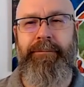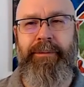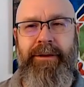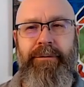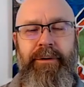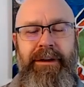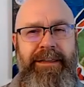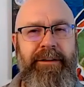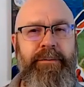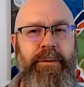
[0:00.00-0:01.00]
Money
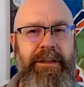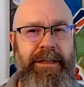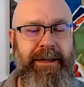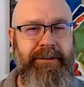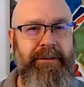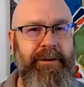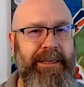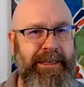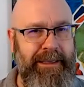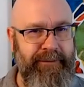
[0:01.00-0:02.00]
really is what God's going to
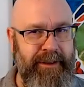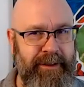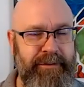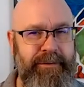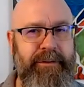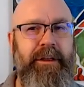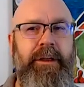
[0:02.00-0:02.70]
give us